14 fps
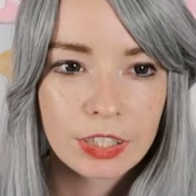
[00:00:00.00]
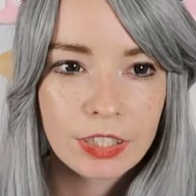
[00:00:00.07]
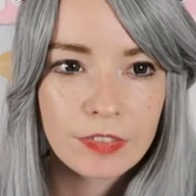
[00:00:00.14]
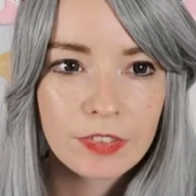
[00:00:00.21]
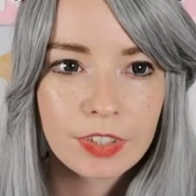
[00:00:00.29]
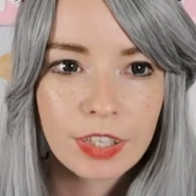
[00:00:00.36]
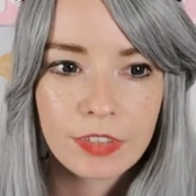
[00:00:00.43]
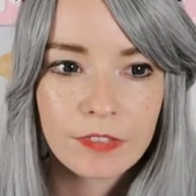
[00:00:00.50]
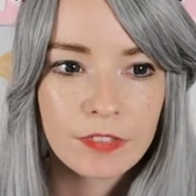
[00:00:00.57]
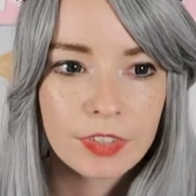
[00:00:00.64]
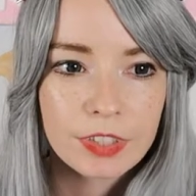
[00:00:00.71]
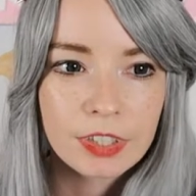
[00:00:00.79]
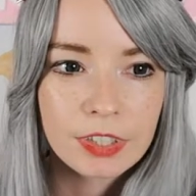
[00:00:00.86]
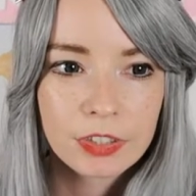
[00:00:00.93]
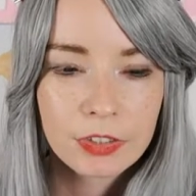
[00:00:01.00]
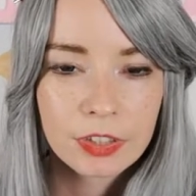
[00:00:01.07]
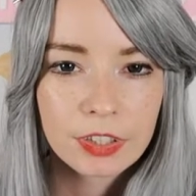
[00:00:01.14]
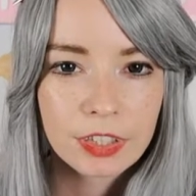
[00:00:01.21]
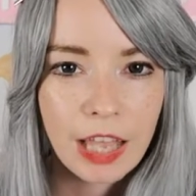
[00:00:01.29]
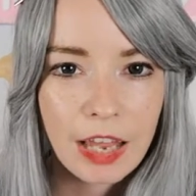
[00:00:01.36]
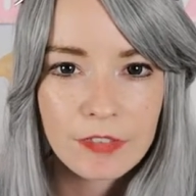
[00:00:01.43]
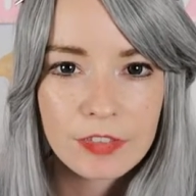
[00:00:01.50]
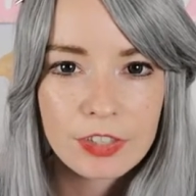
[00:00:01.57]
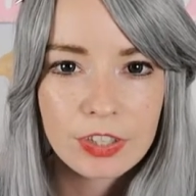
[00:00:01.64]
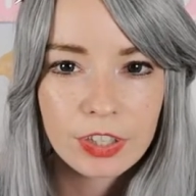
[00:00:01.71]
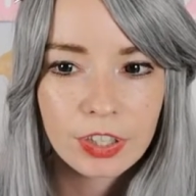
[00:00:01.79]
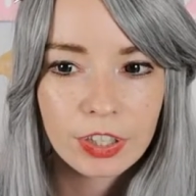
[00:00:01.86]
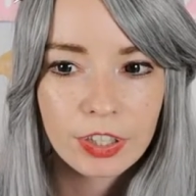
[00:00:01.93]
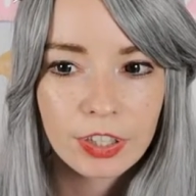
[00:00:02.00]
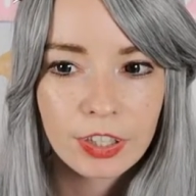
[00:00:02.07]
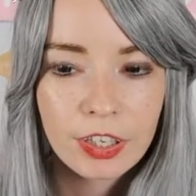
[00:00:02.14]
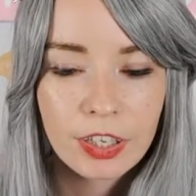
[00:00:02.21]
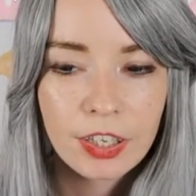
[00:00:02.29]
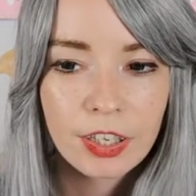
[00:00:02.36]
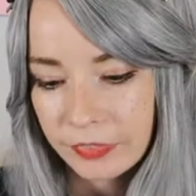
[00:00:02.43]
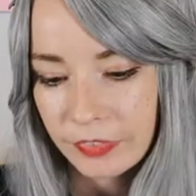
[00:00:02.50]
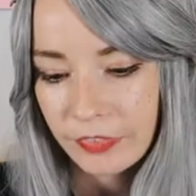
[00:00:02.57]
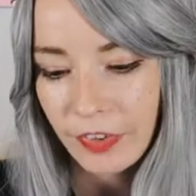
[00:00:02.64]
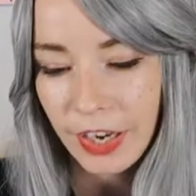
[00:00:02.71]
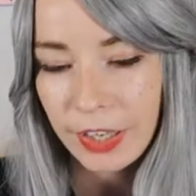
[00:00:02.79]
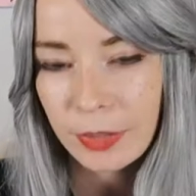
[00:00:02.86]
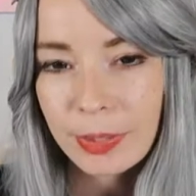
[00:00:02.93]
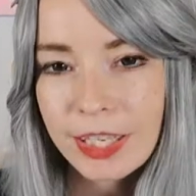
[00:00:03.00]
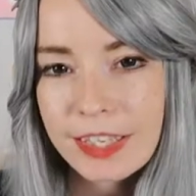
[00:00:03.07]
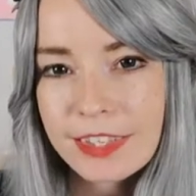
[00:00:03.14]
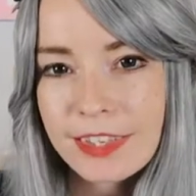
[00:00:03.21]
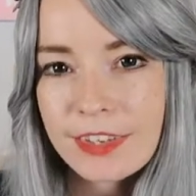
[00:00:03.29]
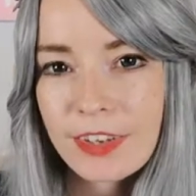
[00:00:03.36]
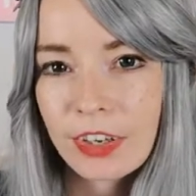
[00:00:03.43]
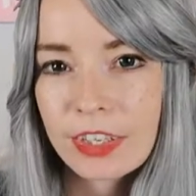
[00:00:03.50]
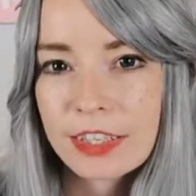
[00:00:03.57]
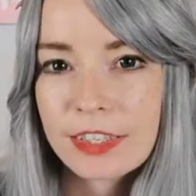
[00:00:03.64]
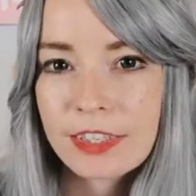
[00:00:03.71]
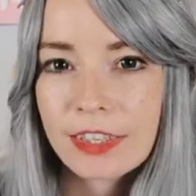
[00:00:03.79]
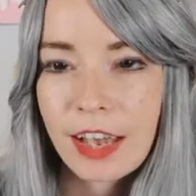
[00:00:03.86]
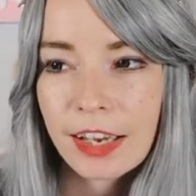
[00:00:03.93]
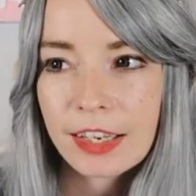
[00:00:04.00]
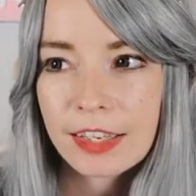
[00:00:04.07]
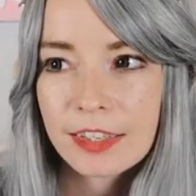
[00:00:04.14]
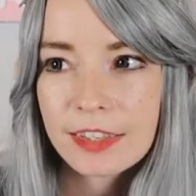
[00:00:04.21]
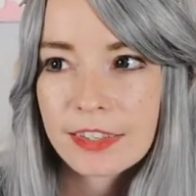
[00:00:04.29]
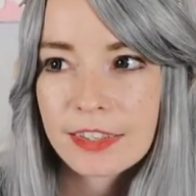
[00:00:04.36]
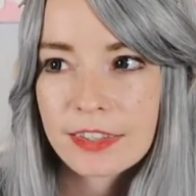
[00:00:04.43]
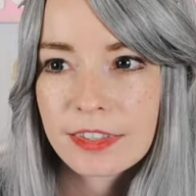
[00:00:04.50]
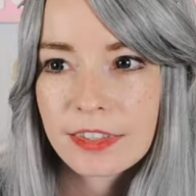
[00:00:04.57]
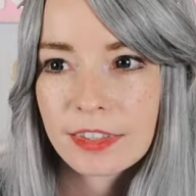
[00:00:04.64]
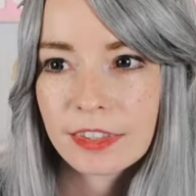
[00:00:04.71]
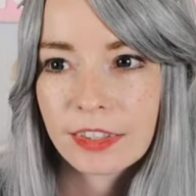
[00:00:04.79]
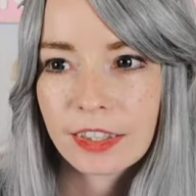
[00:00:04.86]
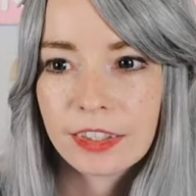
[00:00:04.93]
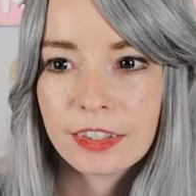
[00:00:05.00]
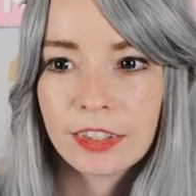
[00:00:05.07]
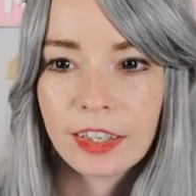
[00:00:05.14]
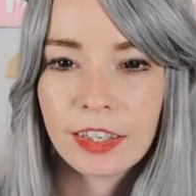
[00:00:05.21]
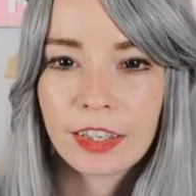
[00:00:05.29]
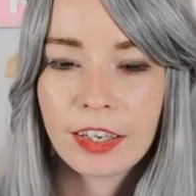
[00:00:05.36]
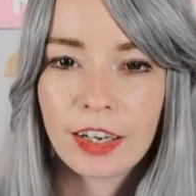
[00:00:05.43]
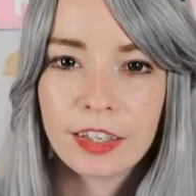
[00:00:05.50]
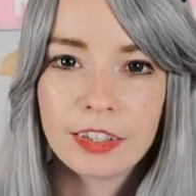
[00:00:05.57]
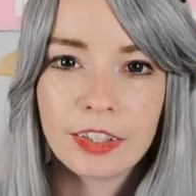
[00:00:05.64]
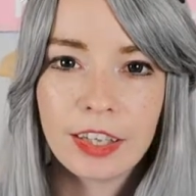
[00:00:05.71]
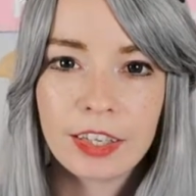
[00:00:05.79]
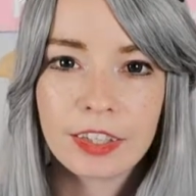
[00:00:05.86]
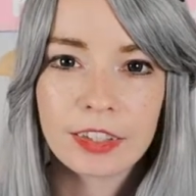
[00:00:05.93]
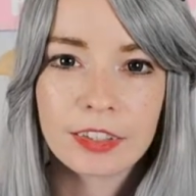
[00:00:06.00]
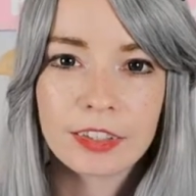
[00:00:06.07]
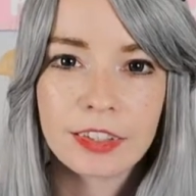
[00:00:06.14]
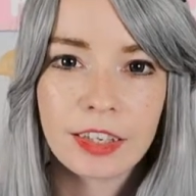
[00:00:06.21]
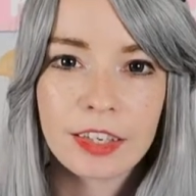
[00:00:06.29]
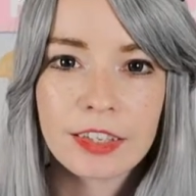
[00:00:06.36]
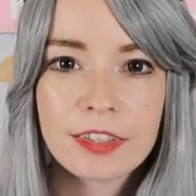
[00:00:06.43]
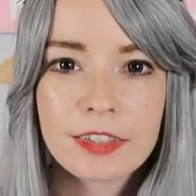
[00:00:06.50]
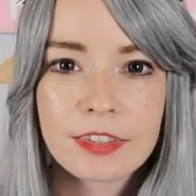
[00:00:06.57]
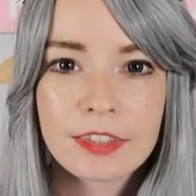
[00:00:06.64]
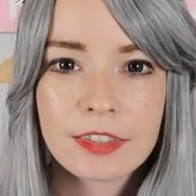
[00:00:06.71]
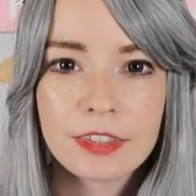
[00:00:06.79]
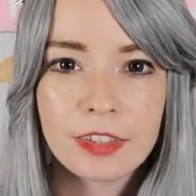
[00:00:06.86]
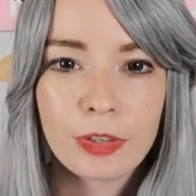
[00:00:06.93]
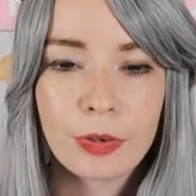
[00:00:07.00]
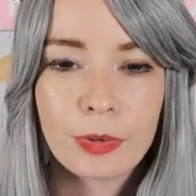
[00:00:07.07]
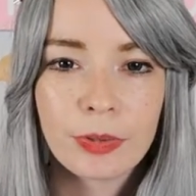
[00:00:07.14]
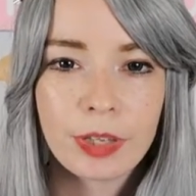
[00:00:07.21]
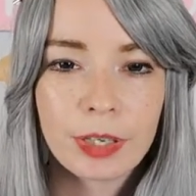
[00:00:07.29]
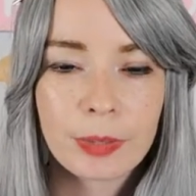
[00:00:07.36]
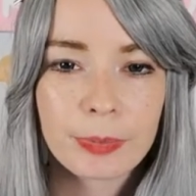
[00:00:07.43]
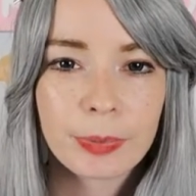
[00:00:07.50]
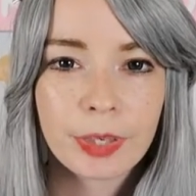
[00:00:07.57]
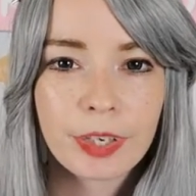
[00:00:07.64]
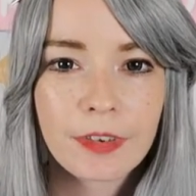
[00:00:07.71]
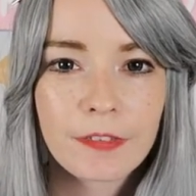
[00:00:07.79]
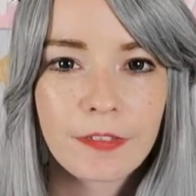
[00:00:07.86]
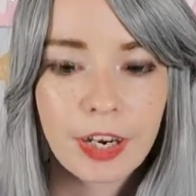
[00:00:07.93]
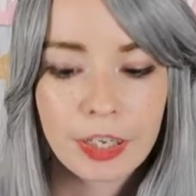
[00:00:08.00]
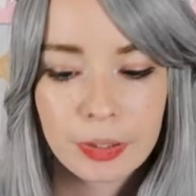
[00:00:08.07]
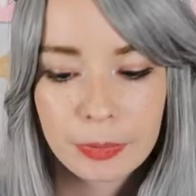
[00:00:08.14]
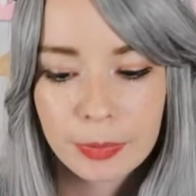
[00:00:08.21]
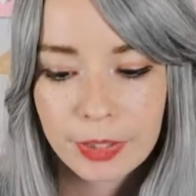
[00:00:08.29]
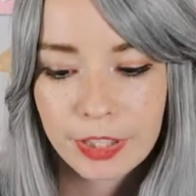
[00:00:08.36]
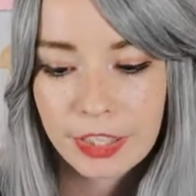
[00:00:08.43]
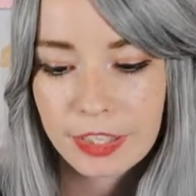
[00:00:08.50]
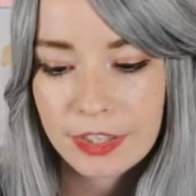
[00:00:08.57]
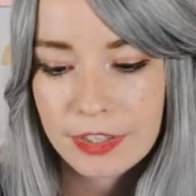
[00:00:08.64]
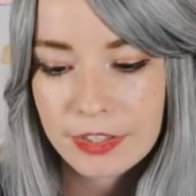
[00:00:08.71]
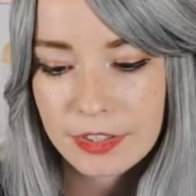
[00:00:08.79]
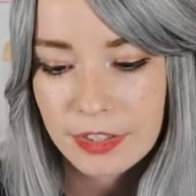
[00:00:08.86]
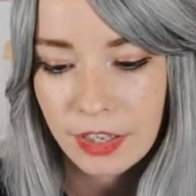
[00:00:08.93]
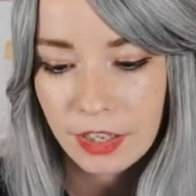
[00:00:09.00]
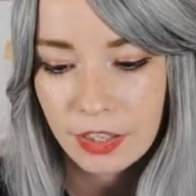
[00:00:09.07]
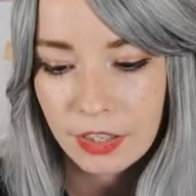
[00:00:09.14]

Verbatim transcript: or even like vanilla or lavender. Fireplaces are nice, and like I like a nice, you know, like brick fireplace.